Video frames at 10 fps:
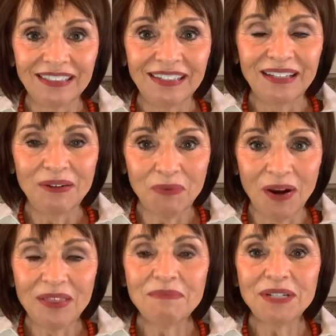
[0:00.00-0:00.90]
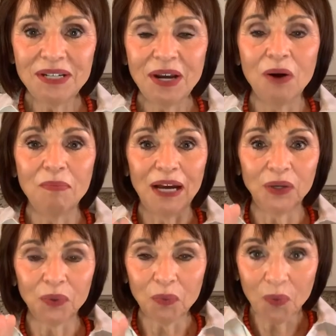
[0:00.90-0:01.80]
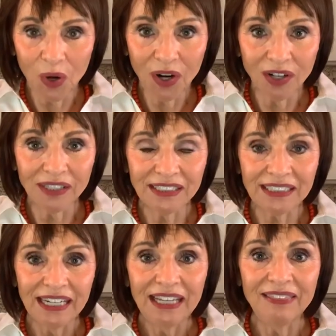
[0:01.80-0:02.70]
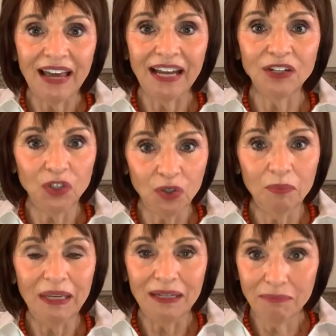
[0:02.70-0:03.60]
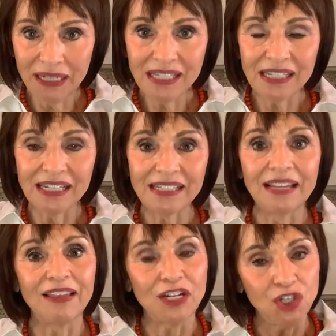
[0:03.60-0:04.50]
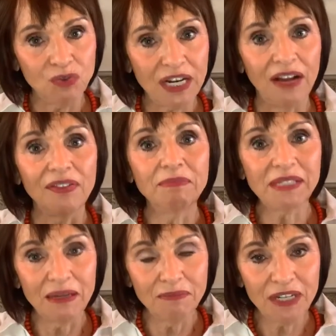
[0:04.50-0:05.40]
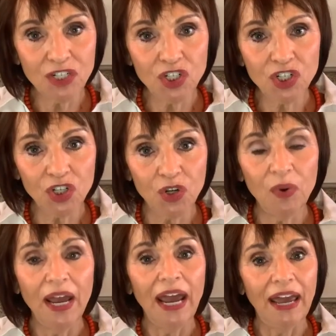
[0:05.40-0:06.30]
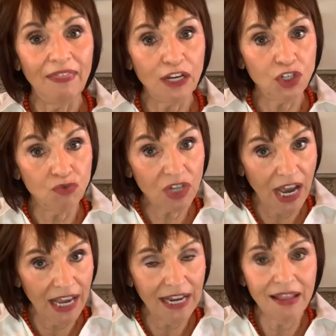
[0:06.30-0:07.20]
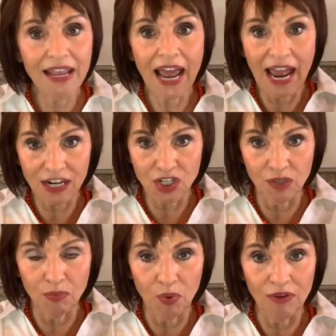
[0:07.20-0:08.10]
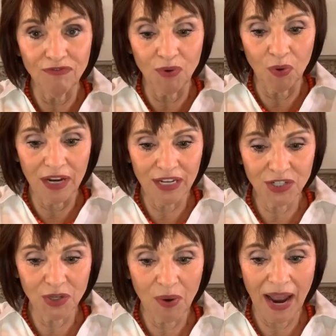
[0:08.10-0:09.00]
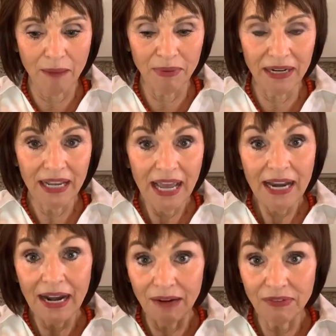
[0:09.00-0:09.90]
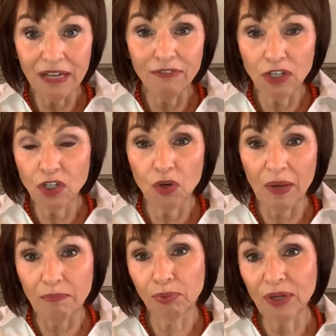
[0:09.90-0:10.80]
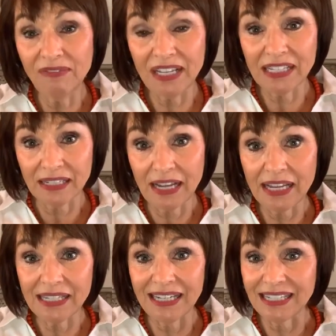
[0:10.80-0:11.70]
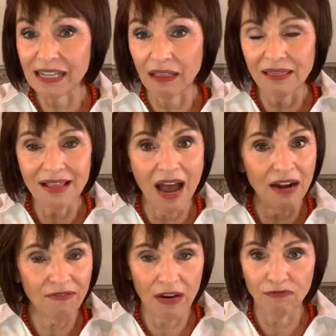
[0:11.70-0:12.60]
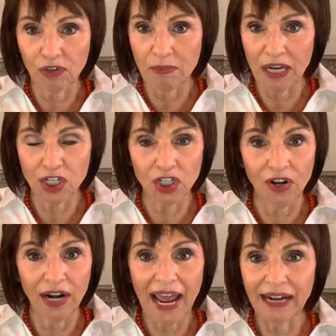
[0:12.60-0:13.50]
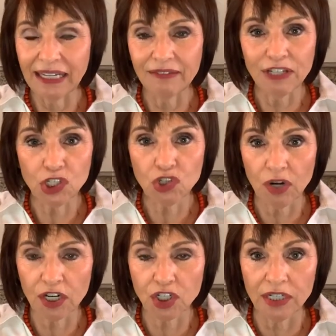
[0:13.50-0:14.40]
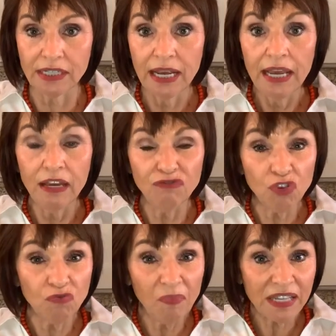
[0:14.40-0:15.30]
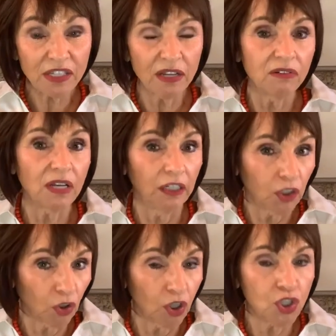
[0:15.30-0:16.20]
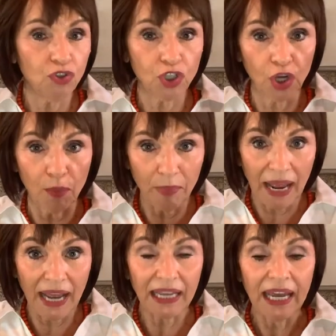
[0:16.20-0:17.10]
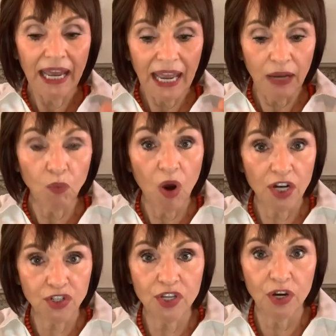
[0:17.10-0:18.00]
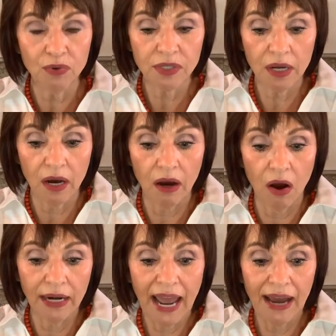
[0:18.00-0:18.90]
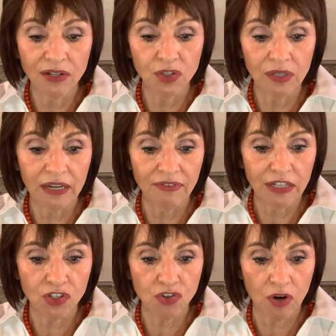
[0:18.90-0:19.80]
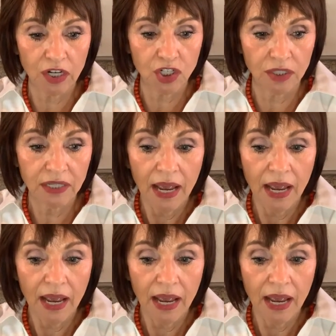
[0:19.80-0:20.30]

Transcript: We want them to know by your words that you mean business and that you tell them something to do and that you tighten the action point for it to happen. Now, I've given you in previous lessons a lot of information on how to give instructions. If you've missed those, I encourage you to go back and watch those on how to give instructions.